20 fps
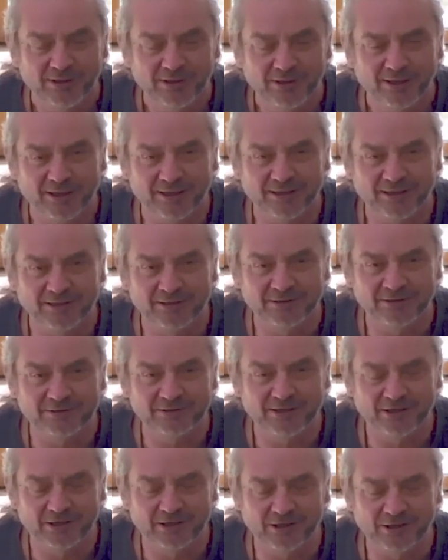And
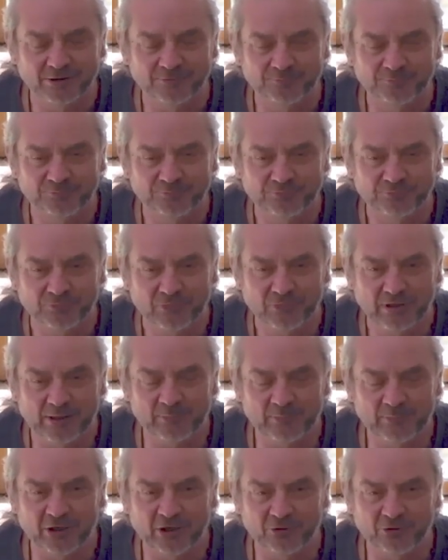
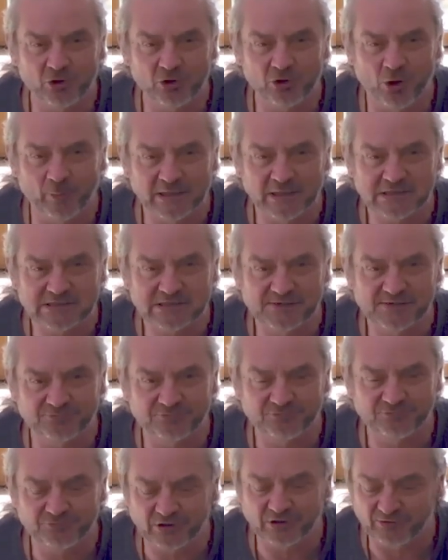let me know in the comments
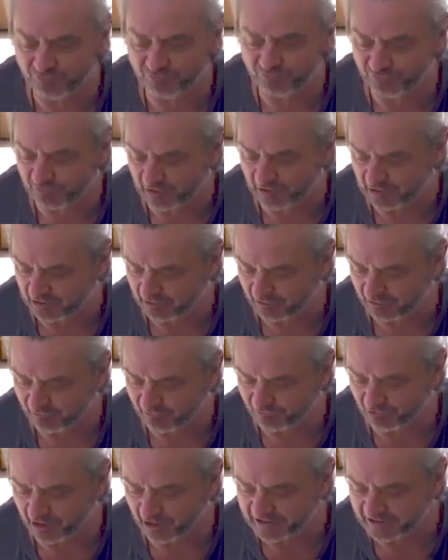if
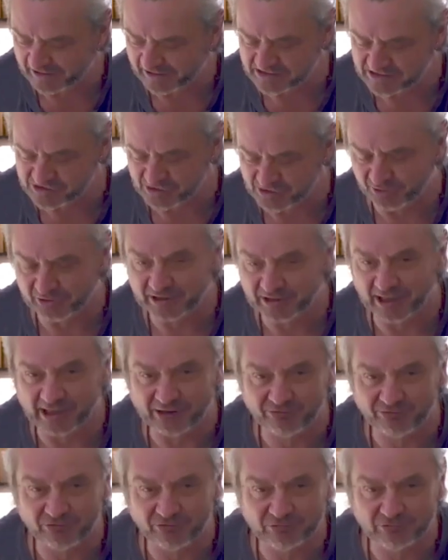Friday is an
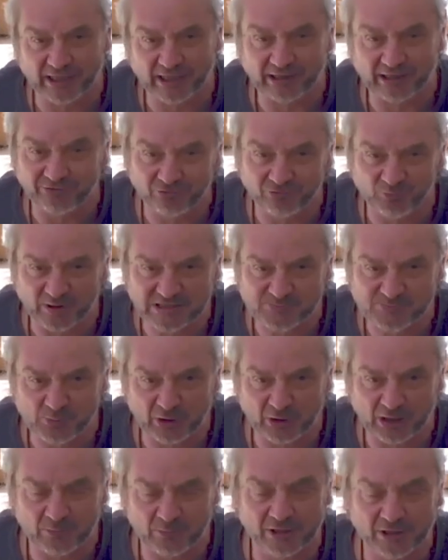okay day for me to
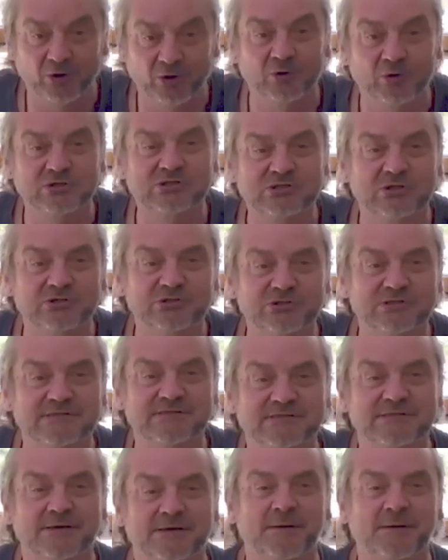put out my yoga solution.